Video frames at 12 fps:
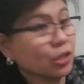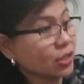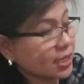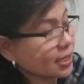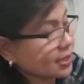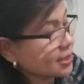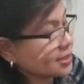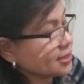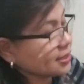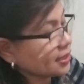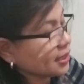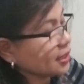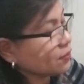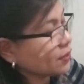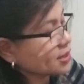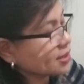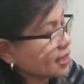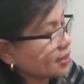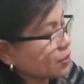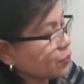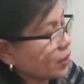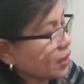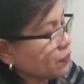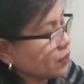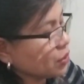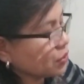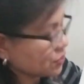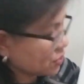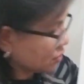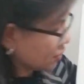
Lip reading: You're not going to see the equal sign the way we used